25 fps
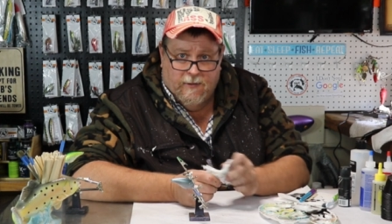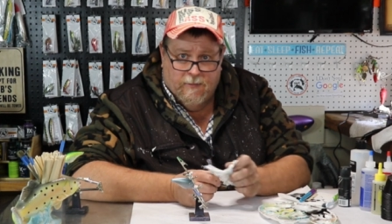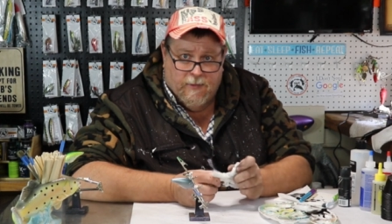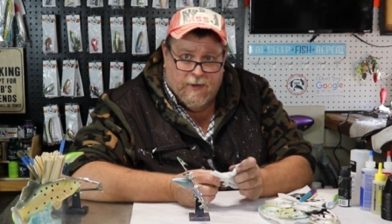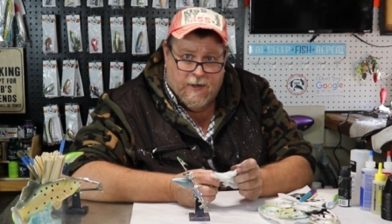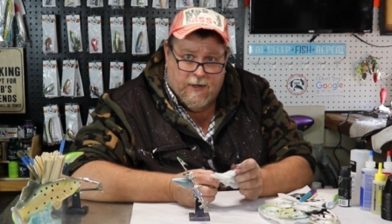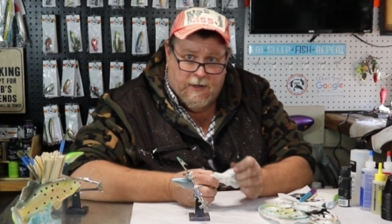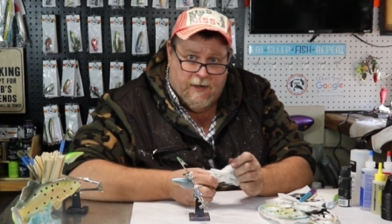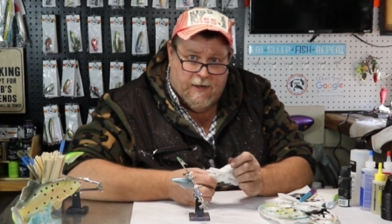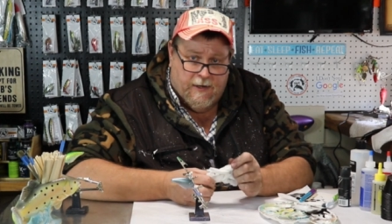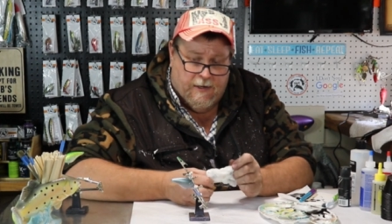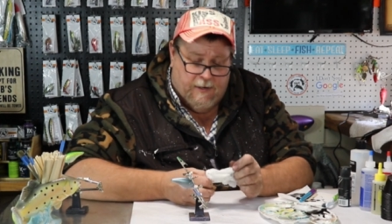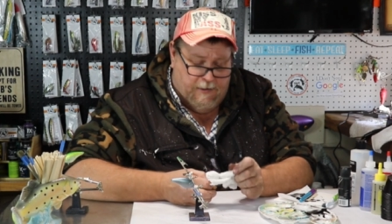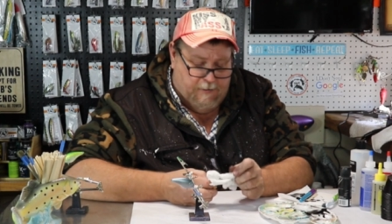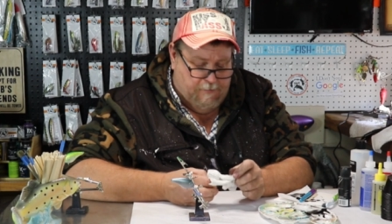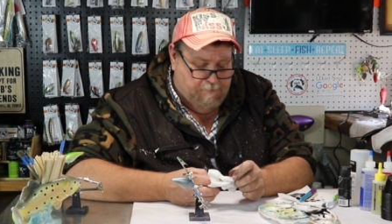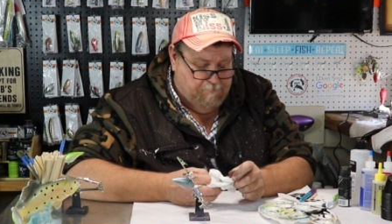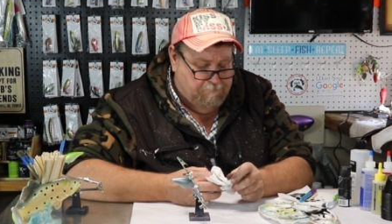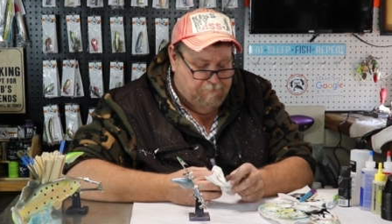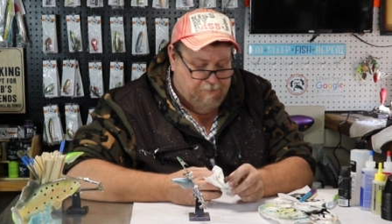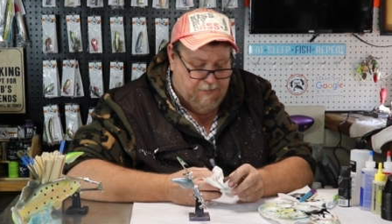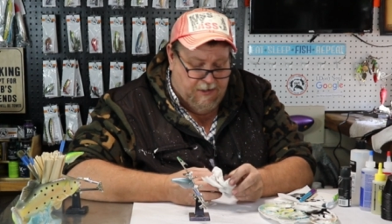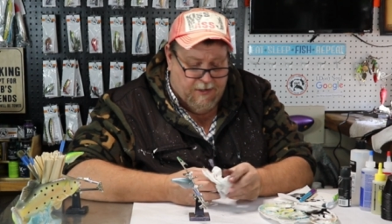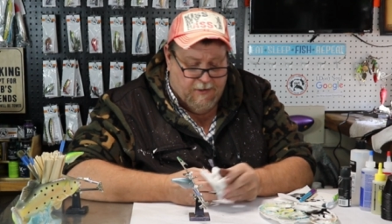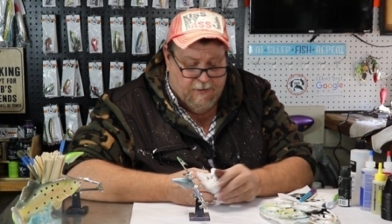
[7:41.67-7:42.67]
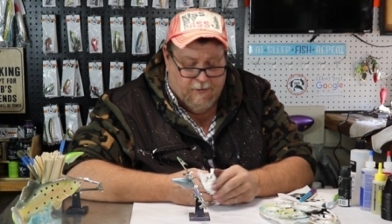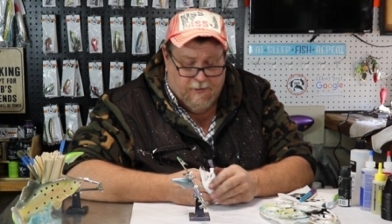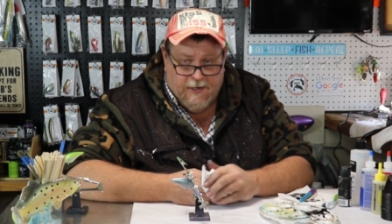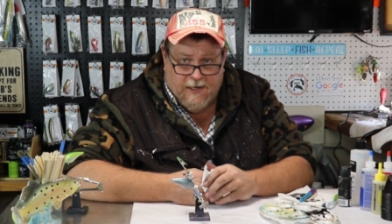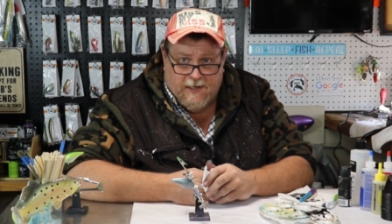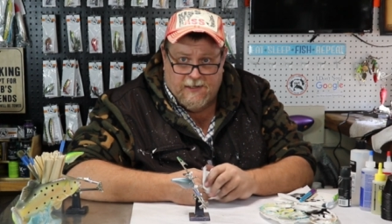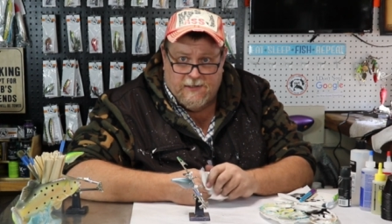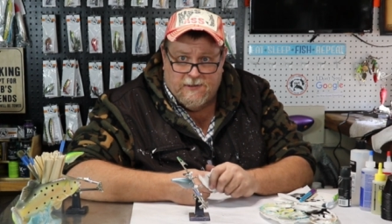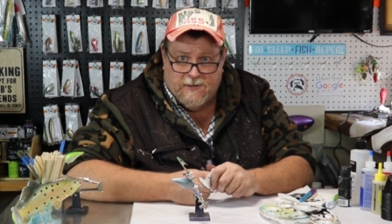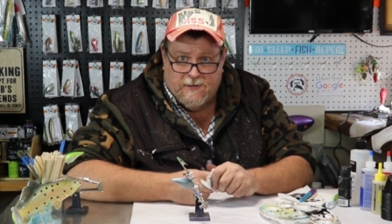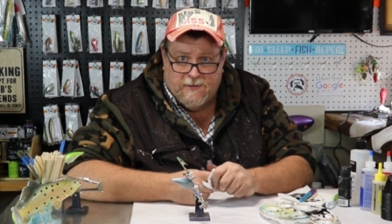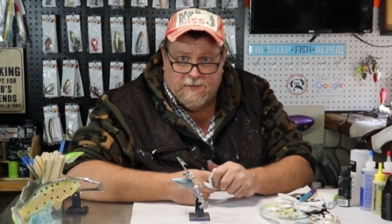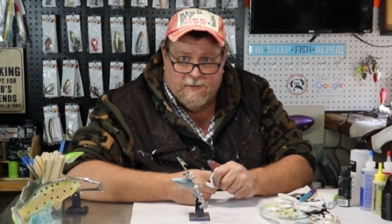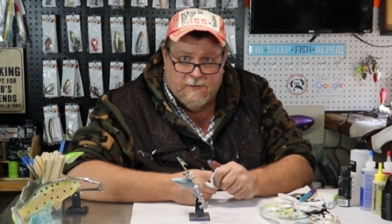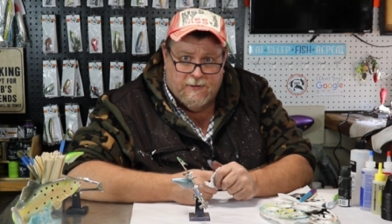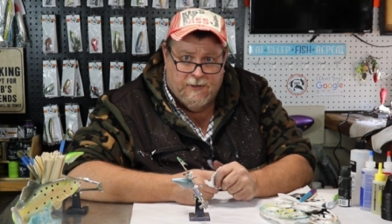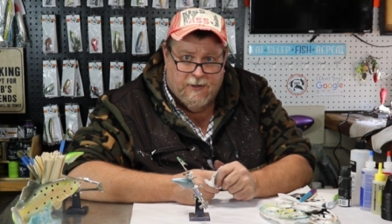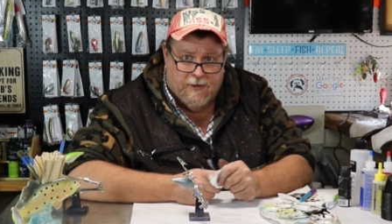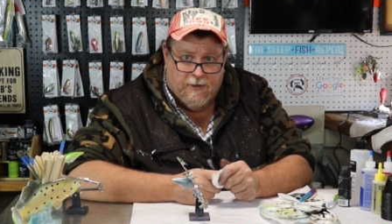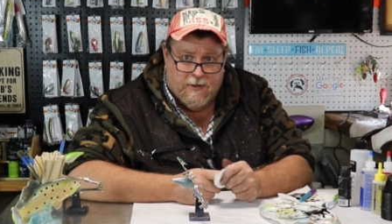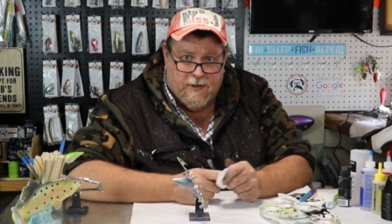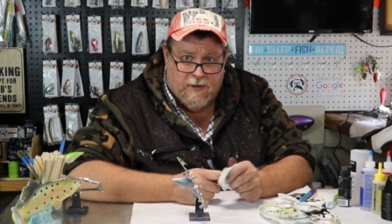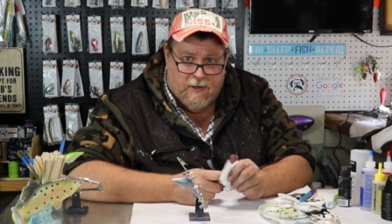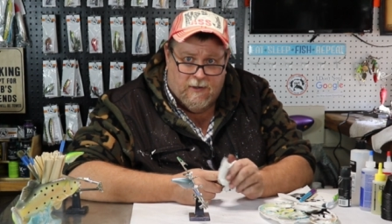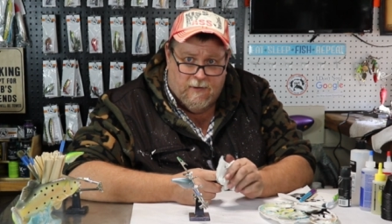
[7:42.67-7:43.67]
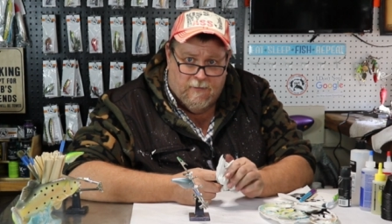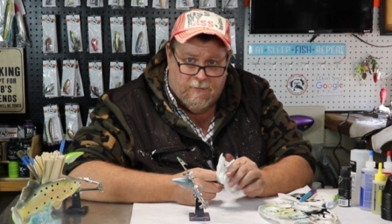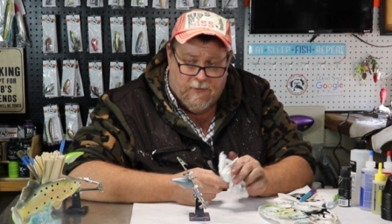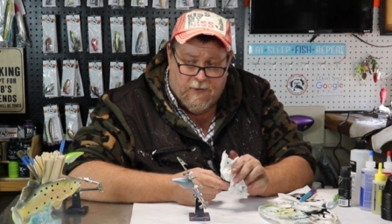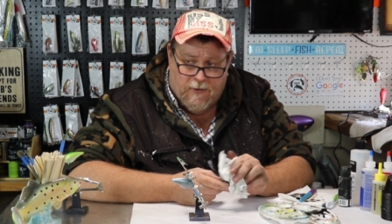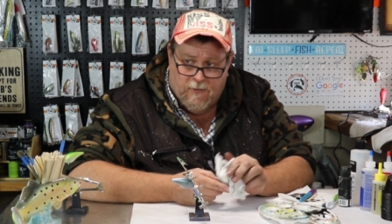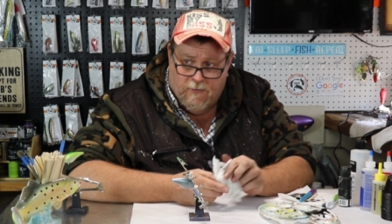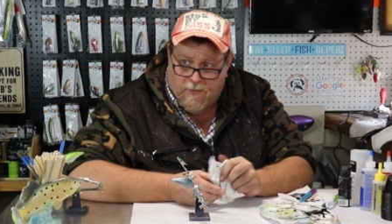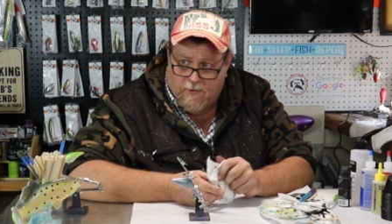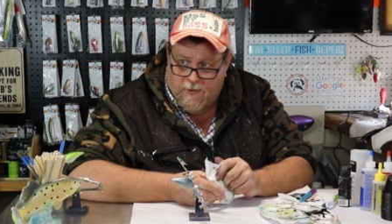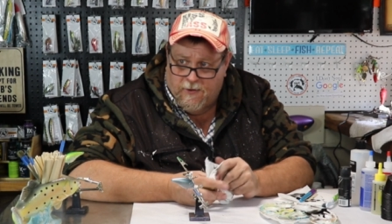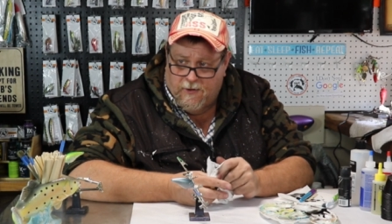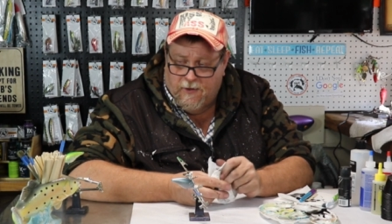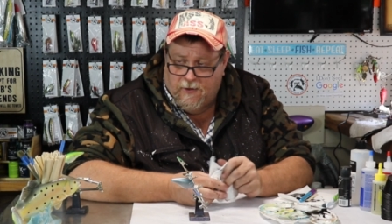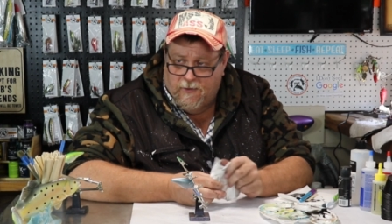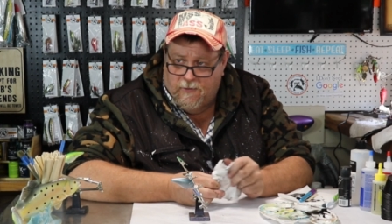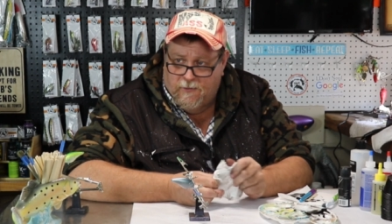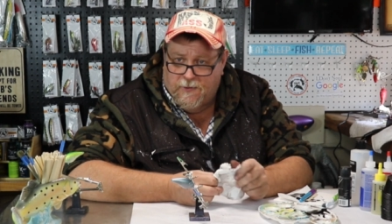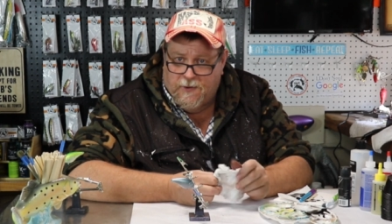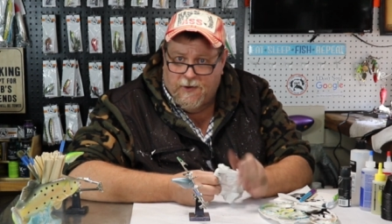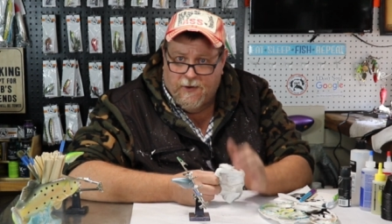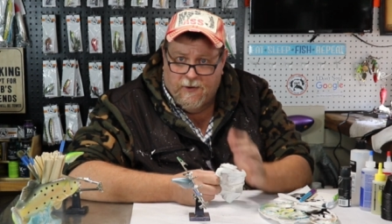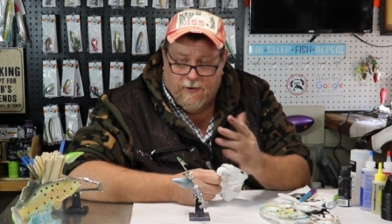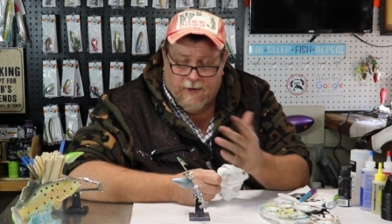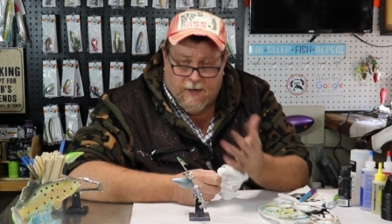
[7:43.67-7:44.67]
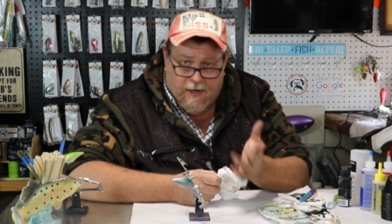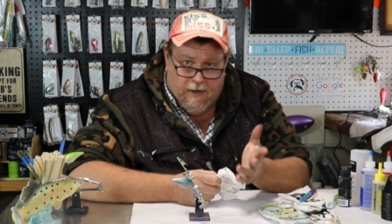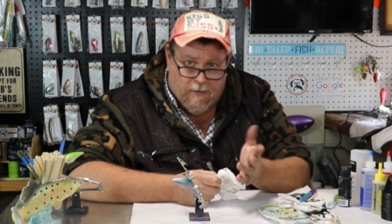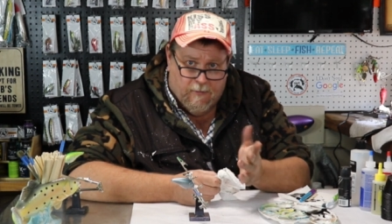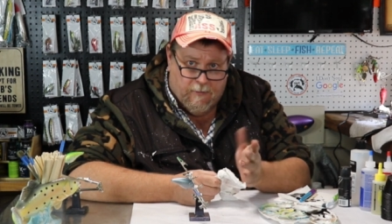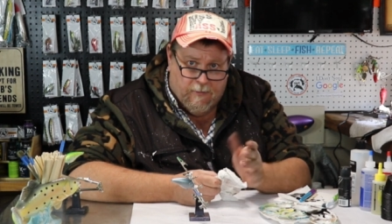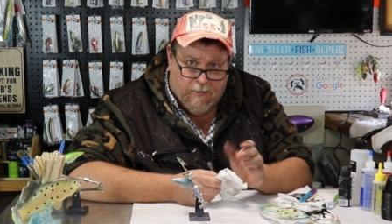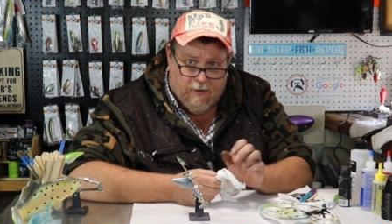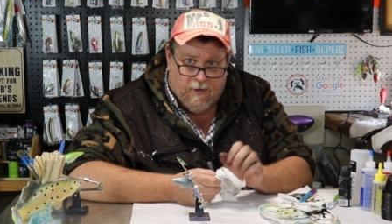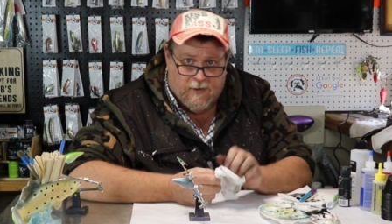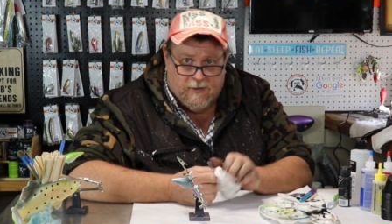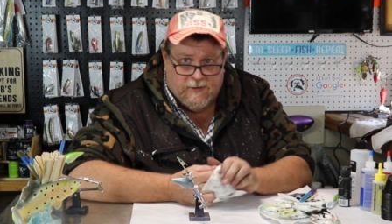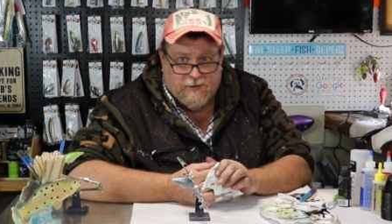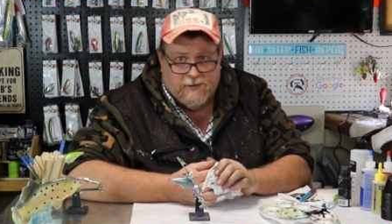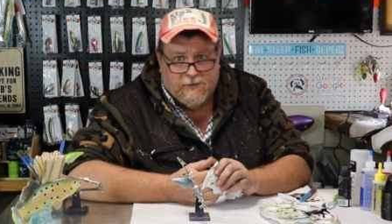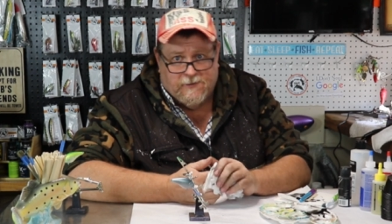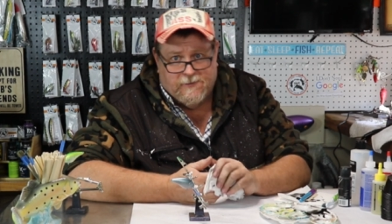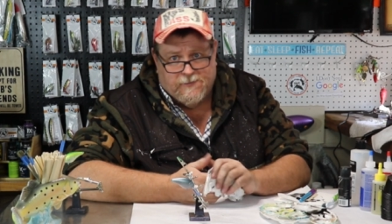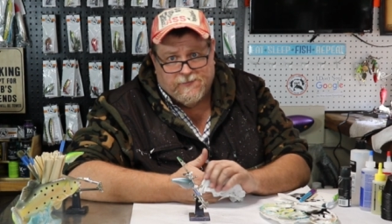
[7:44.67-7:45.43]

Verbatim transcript: but uh, you know that's your call if you want to do it with your airbrush